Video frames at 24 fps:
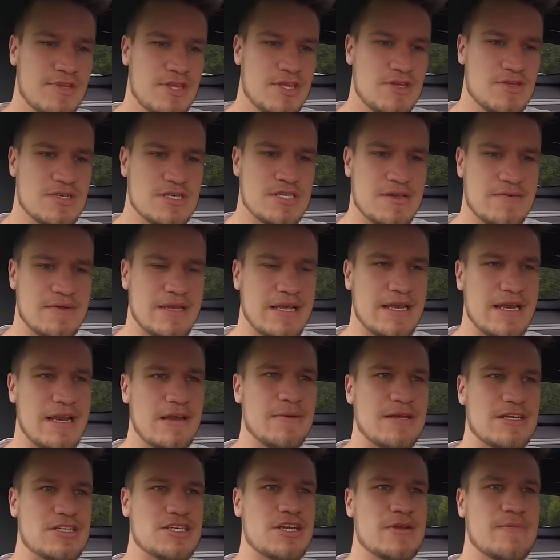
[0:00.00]
do something a
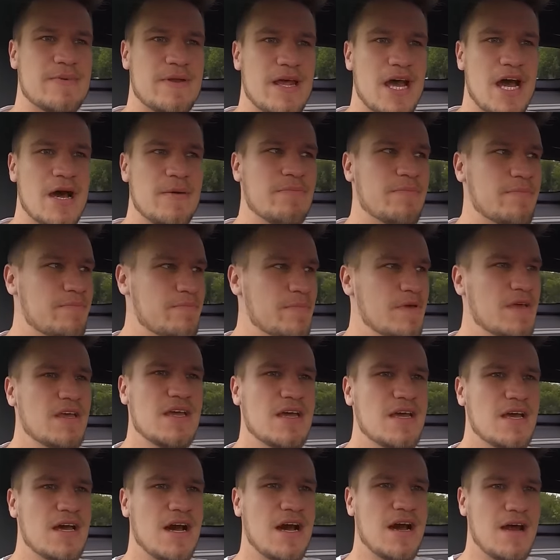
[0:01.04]
little bit stupid. I'm
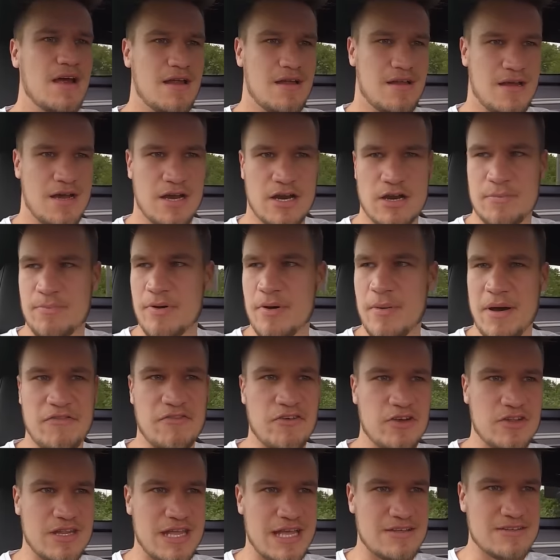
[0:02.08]
I'm gonna put my
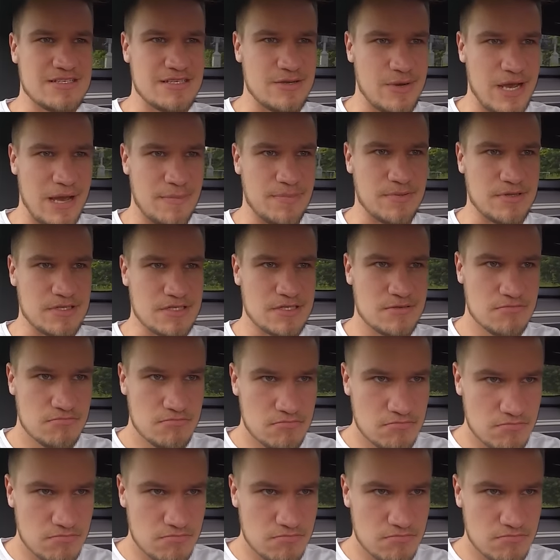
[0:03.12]
foot down and see what happens.